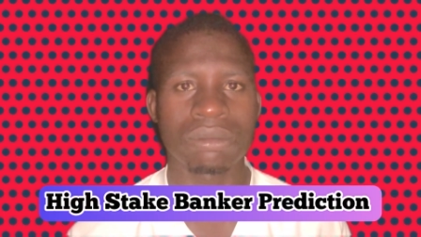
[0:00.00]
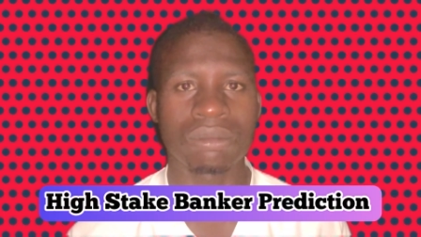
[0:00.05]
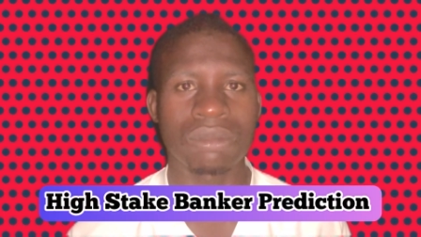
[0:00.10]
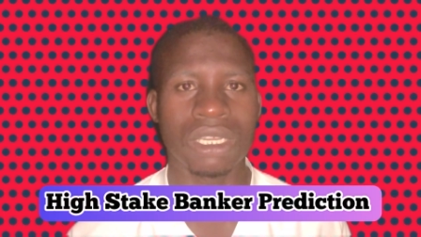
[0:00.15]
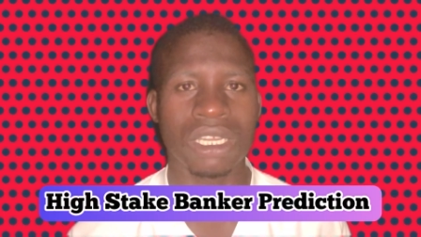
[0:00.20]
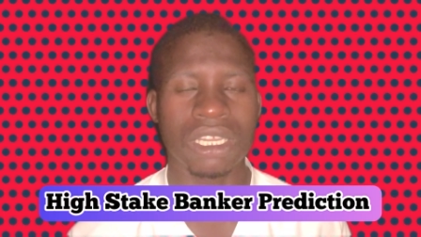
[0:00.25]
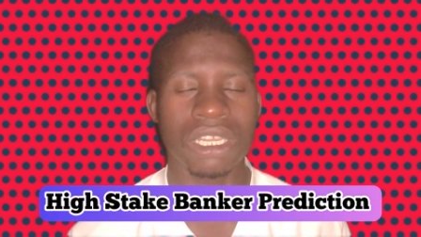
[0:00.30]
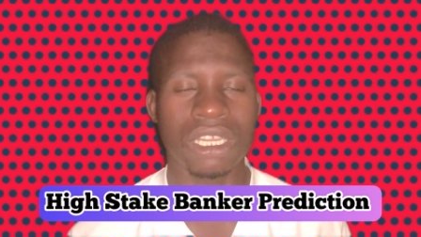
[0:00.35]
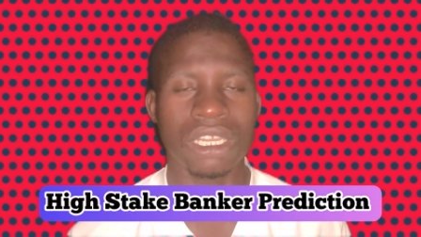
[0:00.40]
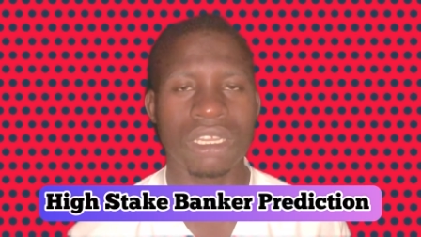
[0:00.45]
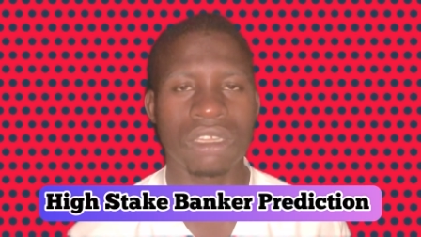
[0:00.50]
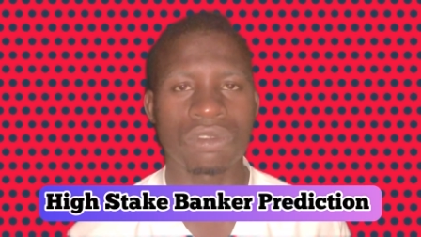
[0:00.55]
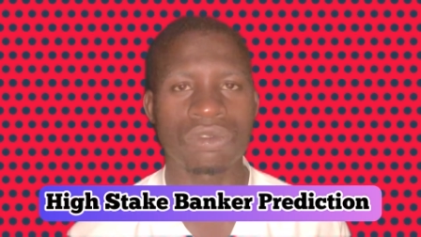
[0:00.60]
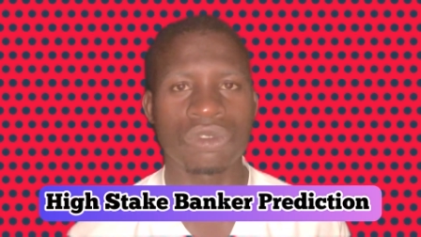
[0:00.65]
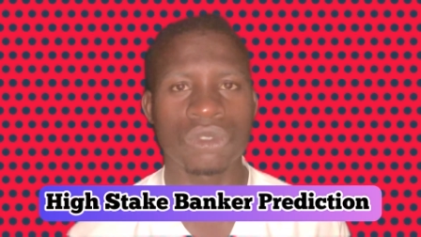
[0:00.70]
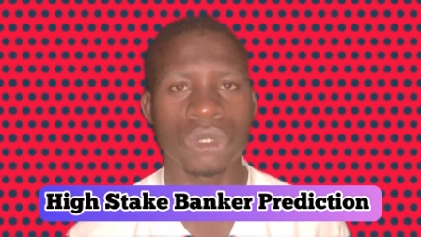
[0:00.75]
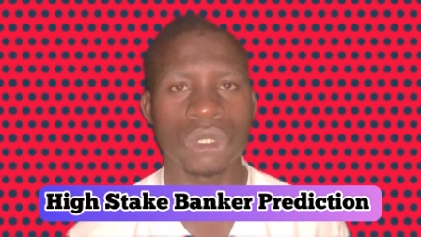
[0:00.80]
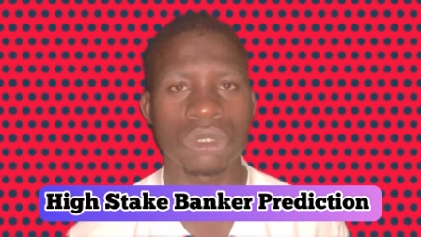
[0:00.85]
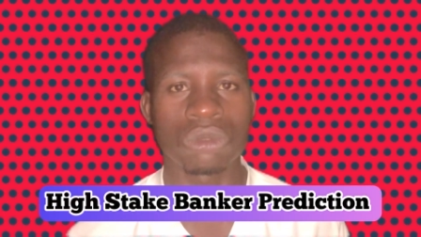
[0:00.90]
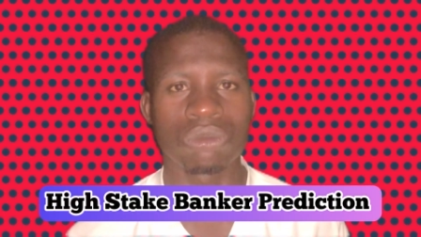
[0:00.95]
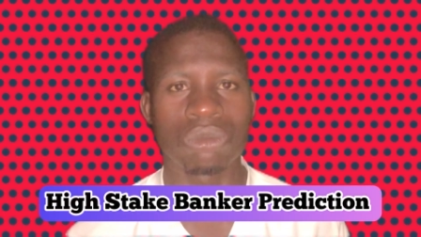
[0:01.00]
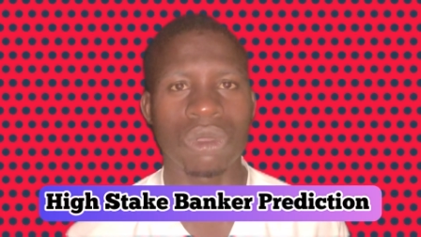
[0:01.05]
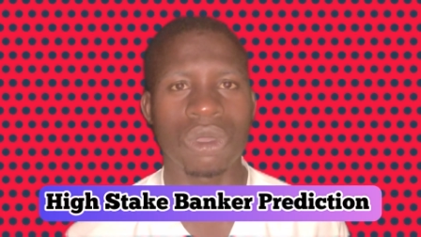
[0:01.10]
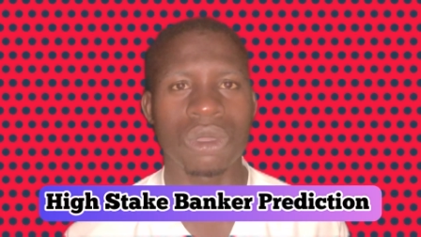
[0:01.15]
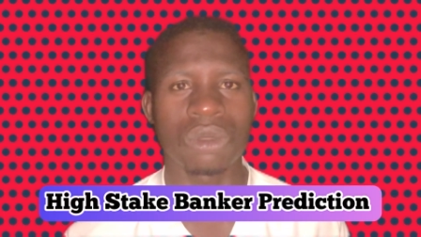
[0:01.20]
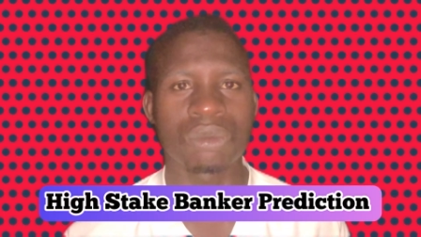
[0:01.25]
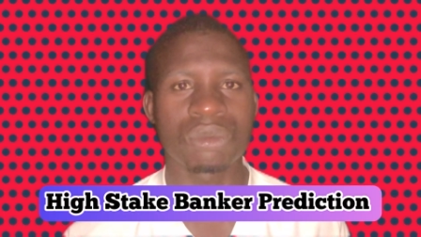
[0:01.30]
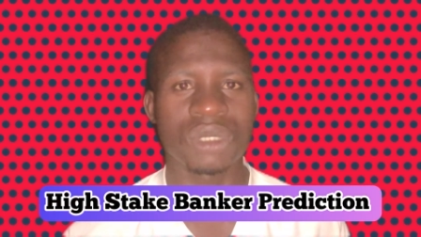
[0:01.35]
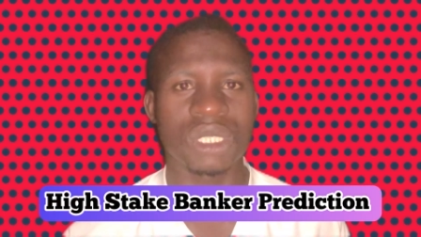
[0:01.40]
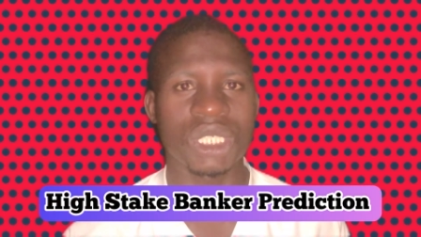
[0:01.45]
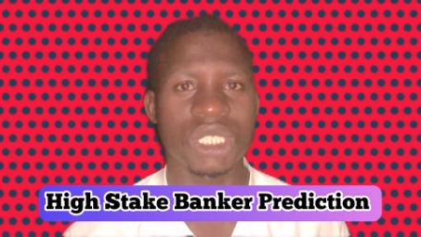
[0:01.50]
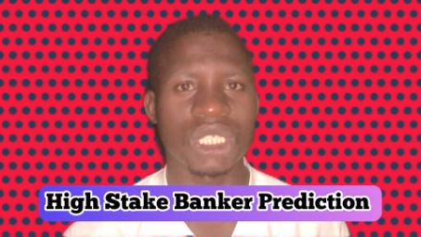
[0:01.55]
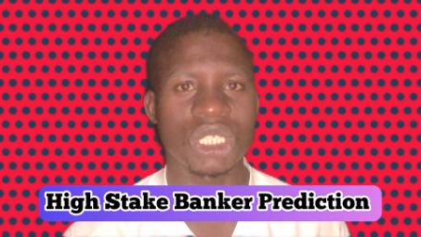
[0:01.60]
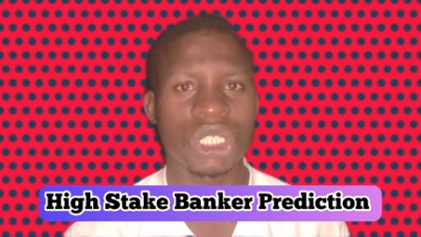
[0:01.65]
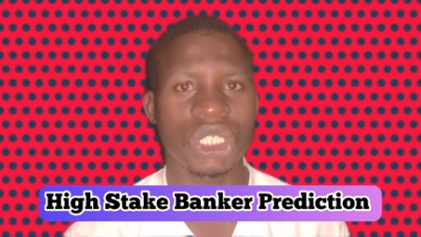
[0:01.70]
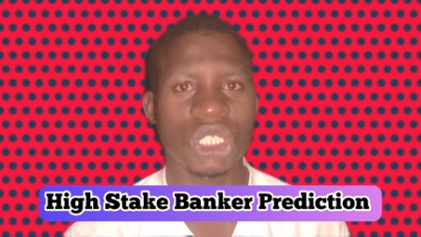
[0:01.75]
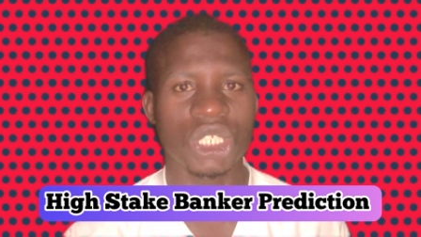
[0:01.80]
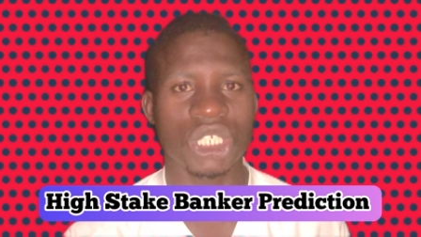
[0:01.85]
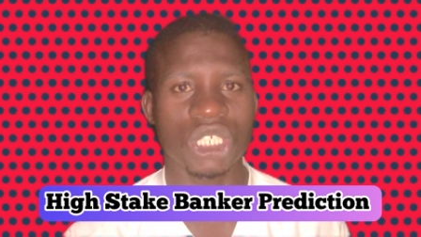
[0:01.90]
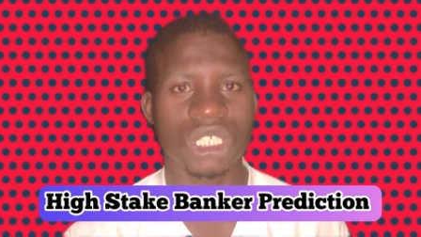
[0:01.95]
banker football
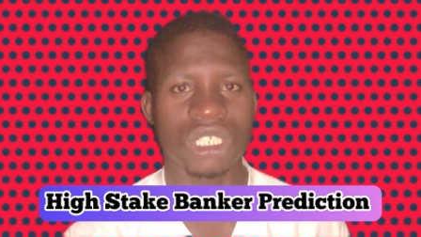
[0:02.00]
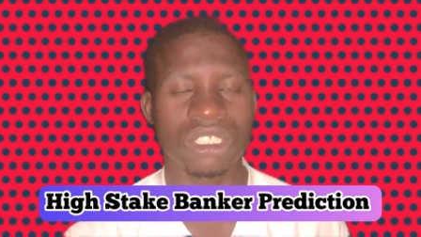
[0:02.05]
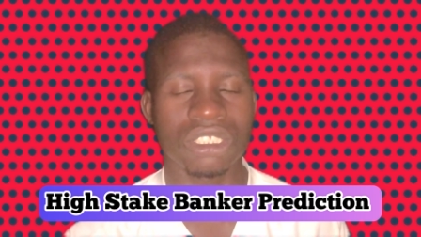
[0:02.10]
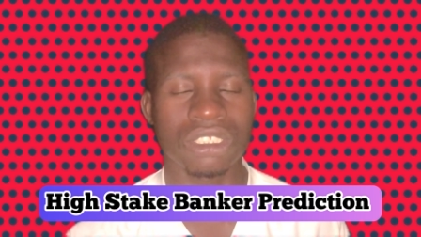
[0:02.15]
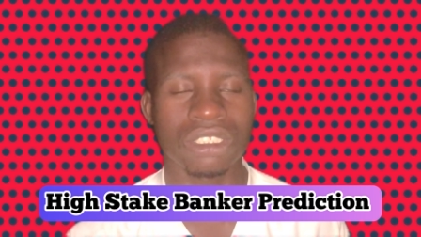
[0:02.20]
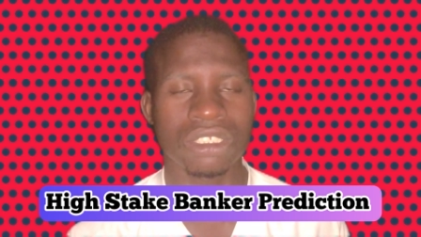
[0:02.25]
prediction.